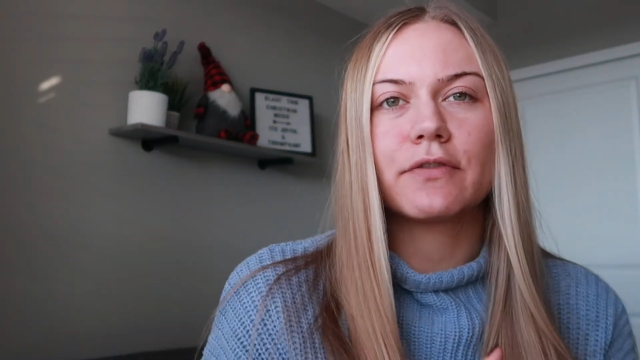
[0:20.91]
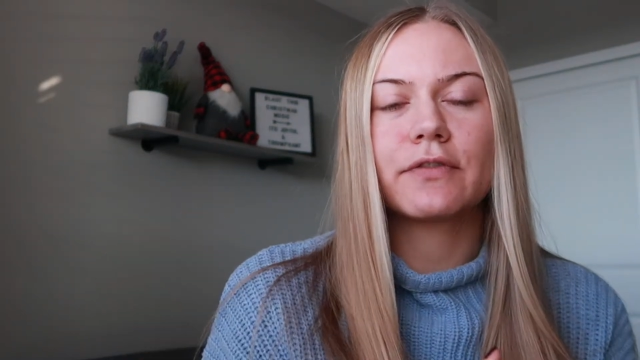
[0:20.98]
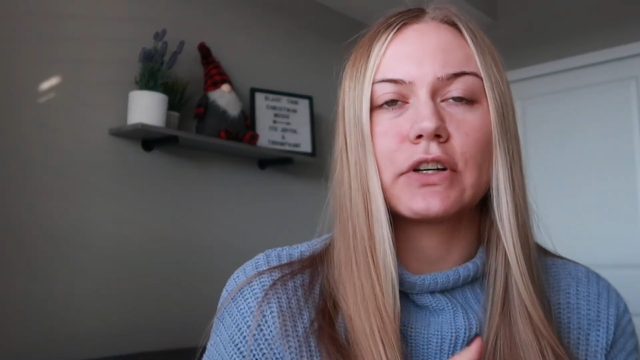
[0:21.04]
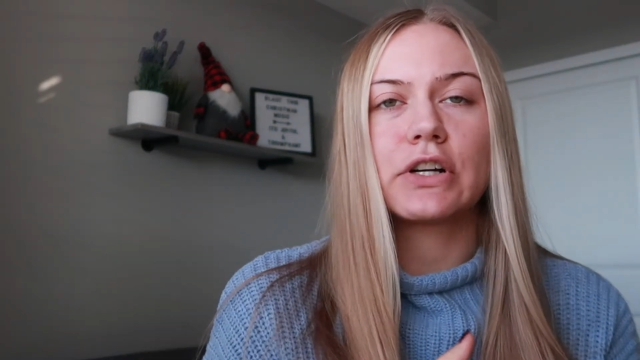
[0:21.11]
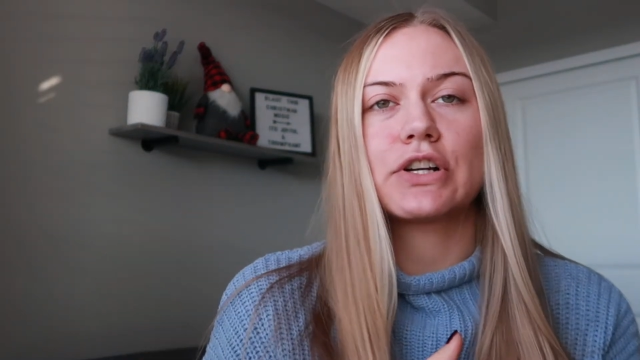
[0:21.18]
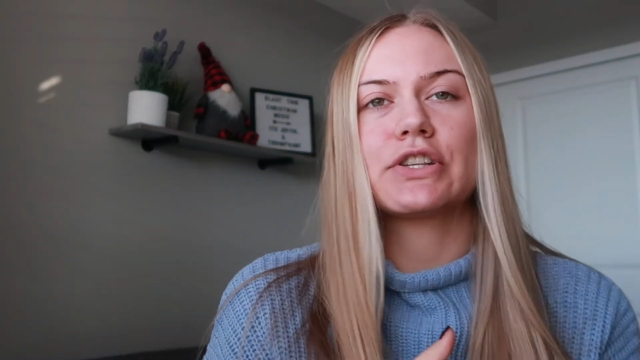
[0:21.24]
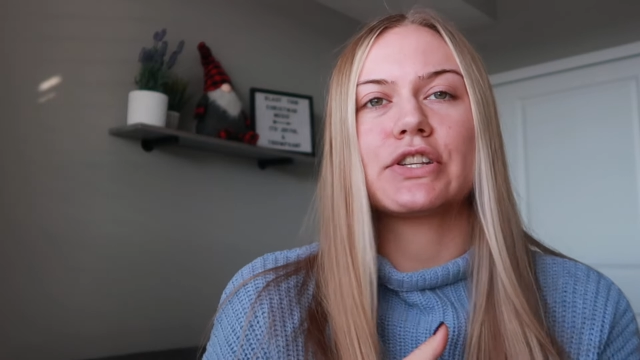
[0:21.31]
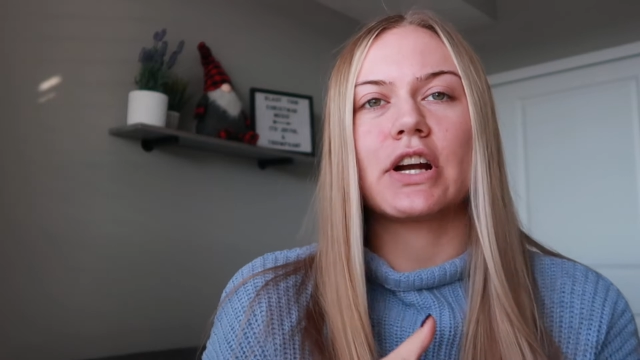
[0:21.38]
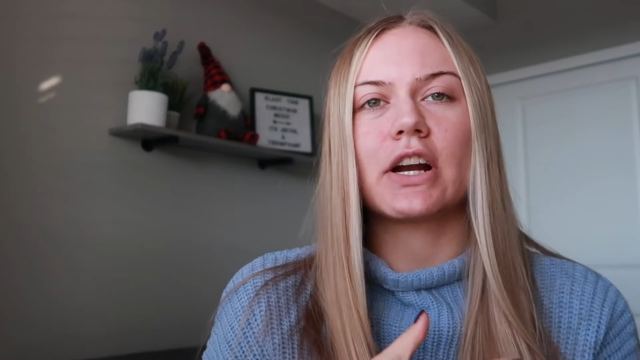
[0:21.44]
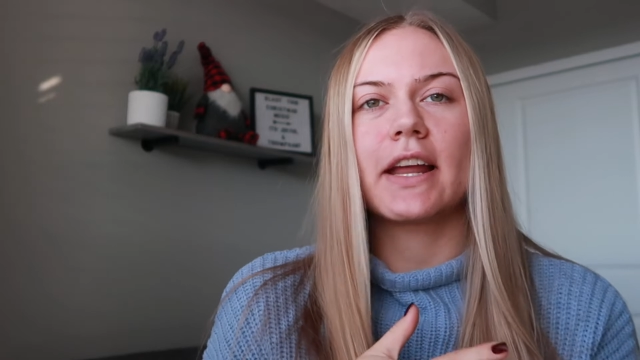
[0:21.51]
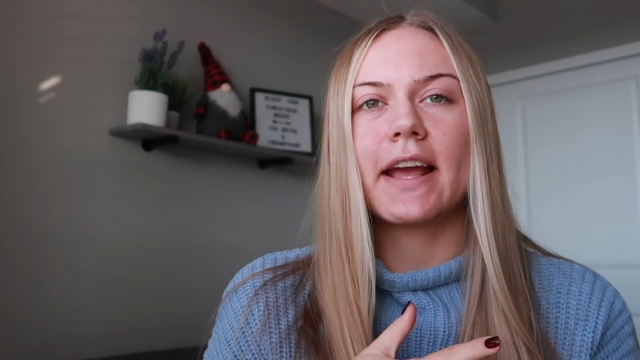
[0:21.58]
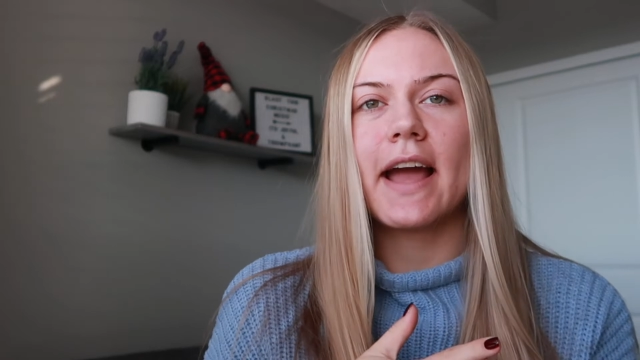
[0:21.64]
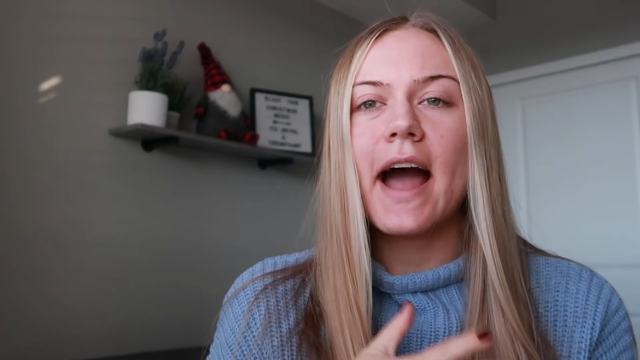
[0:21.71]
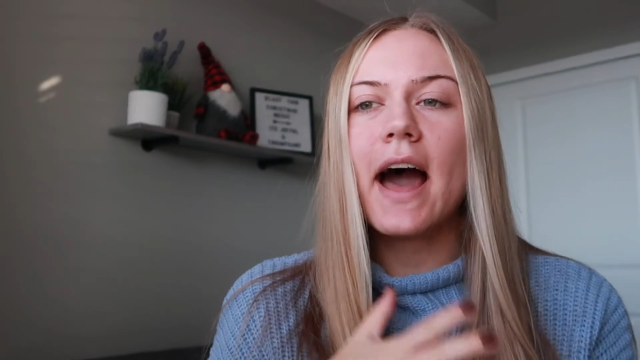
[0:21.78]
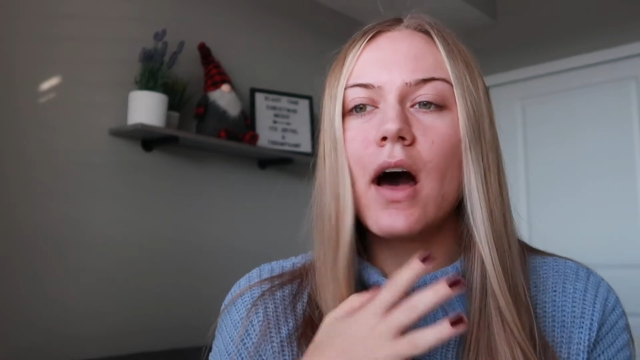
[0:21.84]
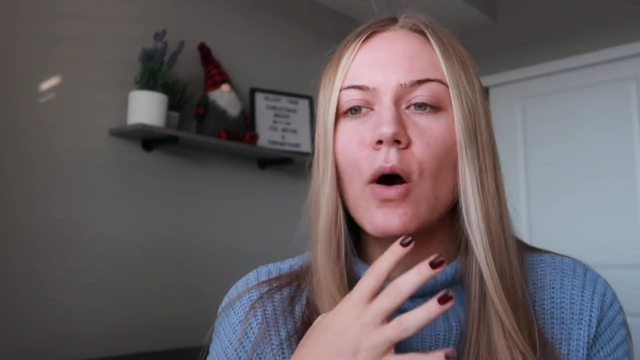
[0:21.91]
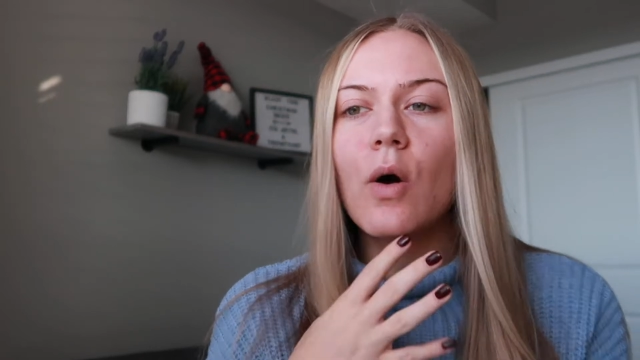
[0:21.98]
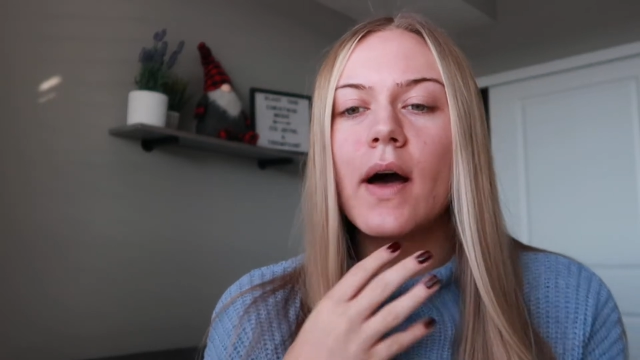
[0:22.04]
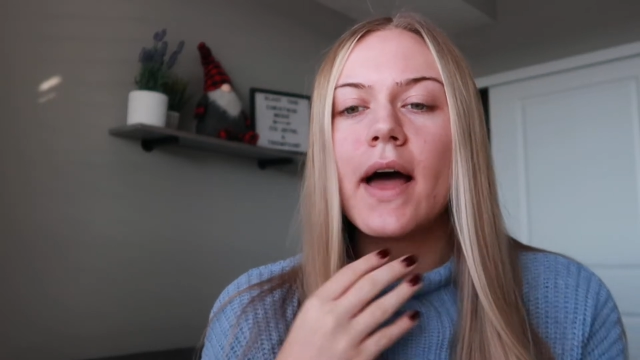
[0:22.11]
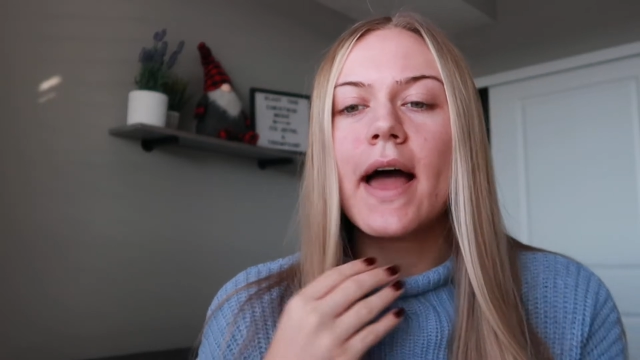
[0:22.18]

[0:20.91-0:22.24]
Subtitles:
first starting out,